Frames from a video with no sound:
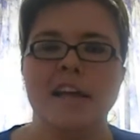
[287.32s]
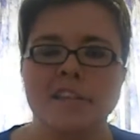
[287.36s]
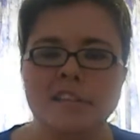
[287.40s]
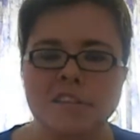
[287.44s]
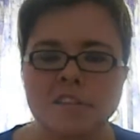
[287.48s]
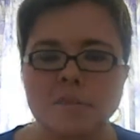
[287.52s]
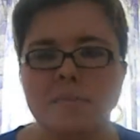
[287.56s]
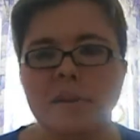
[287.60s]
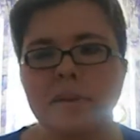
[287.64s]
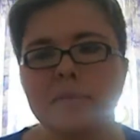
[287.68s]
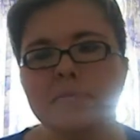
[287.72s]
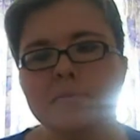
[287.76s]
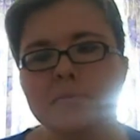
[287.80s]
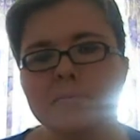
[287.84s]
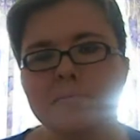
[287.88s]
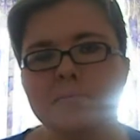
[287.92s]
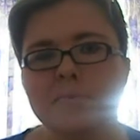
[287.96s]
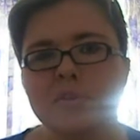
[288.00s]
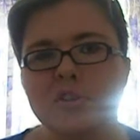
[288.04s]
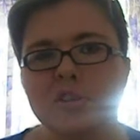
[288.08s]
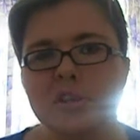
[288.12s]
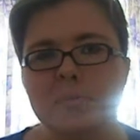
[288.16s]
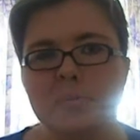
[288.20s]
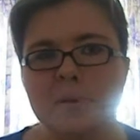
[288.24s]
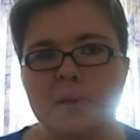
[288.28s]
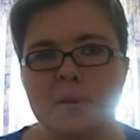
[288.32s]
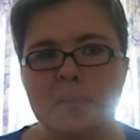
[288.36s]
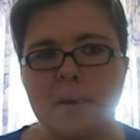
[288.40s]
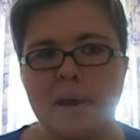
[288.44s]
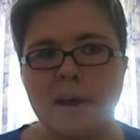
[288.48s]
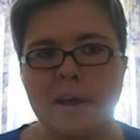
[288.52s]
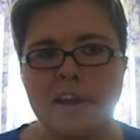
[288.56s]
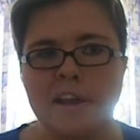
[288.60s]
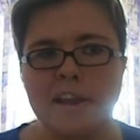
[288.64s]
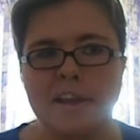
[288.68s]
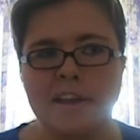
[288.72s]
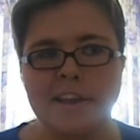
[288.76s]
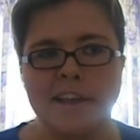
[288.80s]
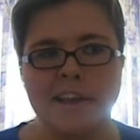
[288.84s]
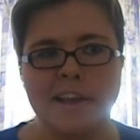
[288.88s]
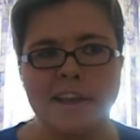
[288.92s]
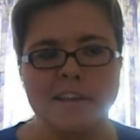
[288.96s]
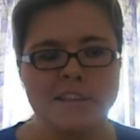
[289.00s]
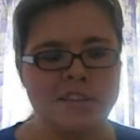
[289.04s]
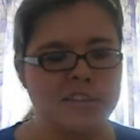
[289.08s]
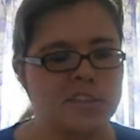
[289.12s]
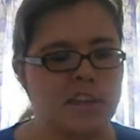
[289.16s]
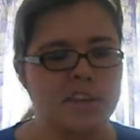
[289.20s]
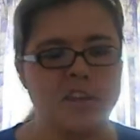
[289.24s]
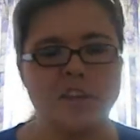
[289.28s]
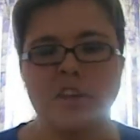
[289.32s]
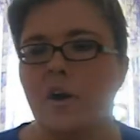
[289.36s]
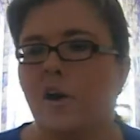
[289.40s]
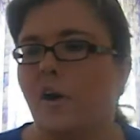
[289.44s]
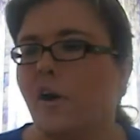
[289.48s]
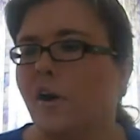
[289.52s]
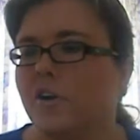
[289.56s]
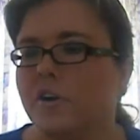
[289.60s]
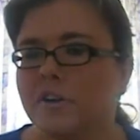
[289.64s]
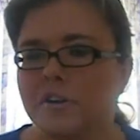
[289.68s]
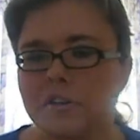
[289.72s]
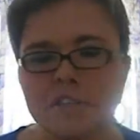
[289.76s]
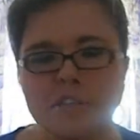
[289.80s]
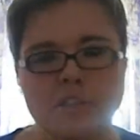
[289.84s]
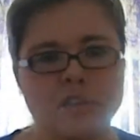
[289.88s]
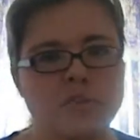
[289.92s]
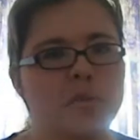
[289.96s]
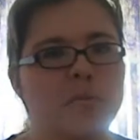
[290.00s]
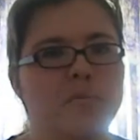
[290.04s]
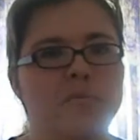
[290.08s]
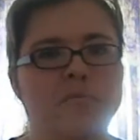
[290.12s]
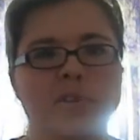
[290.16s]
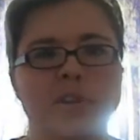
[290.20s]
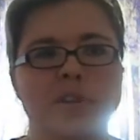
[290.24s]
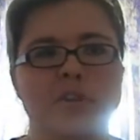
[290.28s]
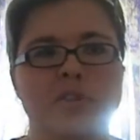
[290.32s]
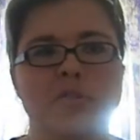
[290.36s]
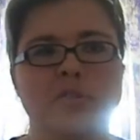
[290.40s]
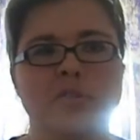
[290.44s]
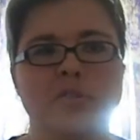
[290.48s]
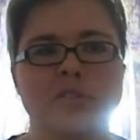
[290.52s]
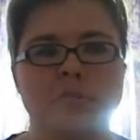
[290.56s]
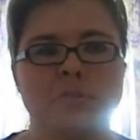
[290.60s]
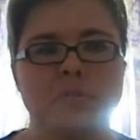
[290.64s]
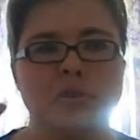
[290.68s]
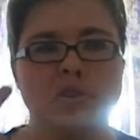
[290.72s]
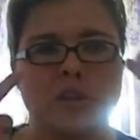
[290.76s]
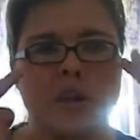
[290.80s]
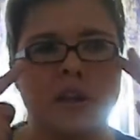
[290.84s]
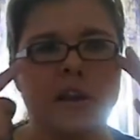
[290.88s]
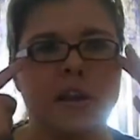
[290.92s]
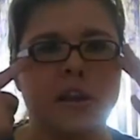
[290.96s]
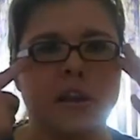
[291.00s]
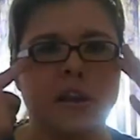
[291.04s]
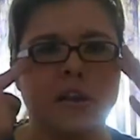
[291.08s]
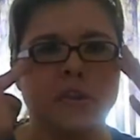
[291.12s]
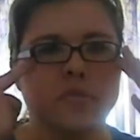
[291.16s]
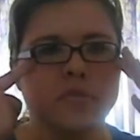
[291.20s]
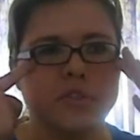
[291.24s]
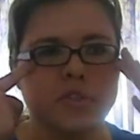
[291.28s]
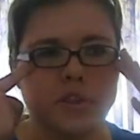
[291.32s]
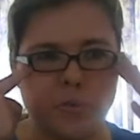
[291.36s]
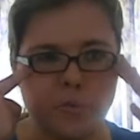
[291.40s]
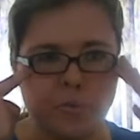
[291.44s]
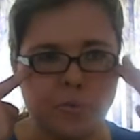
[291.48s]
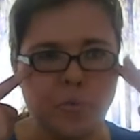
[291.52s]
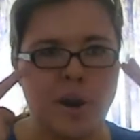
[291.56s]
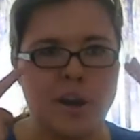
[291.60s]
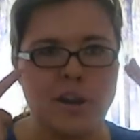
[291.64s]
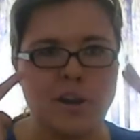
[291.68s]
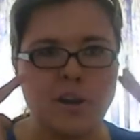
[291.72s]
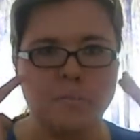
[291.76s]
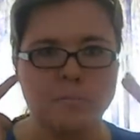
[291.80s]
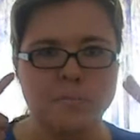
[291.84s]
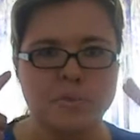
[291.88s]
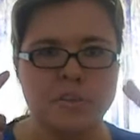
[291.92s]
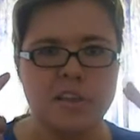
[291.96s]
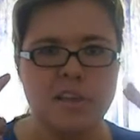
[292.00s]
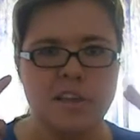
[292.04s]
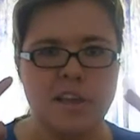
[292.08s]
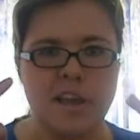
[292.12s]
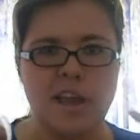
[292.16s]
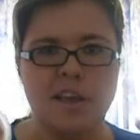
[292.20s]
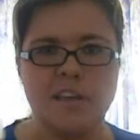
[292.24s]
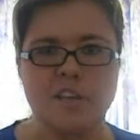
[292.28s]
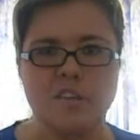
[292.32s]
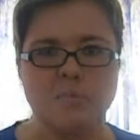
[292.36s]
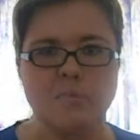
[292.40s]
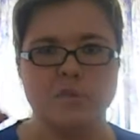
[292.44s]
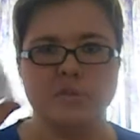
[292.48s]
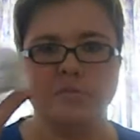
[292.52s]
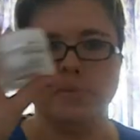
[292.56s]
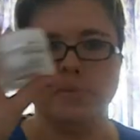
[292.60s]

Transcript: It's sometimes cheaper to buy it in kits, and you honestly don't use much, and you can use it right up to the eyes,